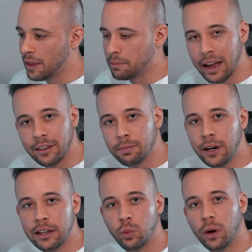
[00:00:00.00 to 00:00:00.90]
in my
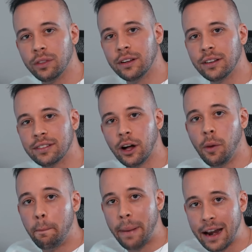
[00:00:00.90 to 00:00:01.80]
experience, what does
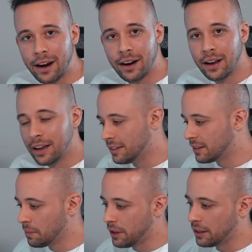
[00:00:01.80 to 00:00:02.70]
sell better is
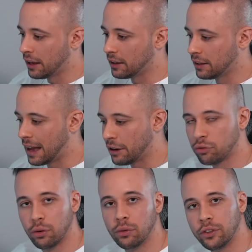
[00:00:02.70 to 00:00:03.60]
something like
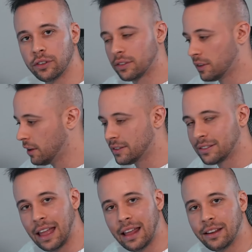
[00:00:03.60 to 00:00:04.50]
natural, just
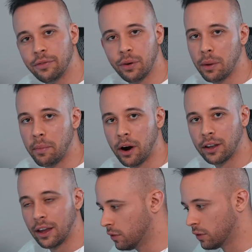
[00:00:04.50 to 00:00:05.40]
standard from the
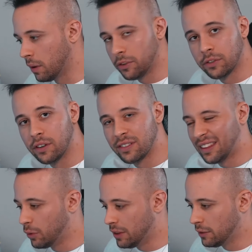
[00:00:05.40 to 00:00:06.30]
market. So I'm just gonna
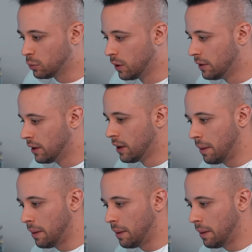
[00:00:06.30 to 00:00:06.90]
stick with this one.